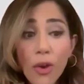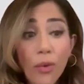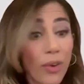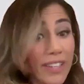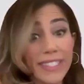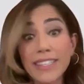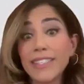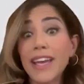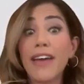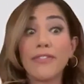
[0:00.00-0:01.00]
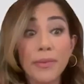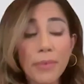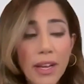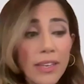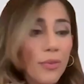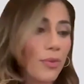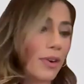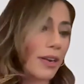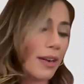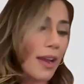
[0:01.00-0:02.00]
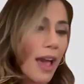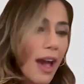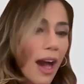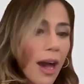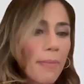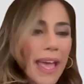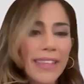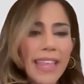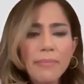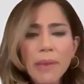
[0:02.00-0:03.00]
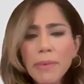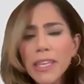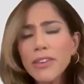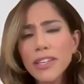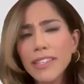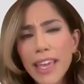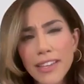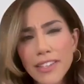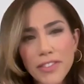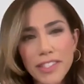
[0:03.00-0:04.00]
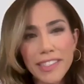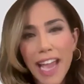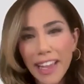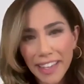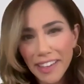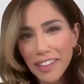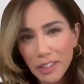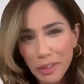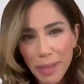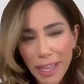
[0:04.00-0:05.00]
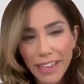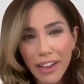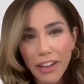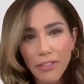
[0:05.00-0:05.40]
Or is it to everyone? Or and then maybe you could get into stacking a little bit of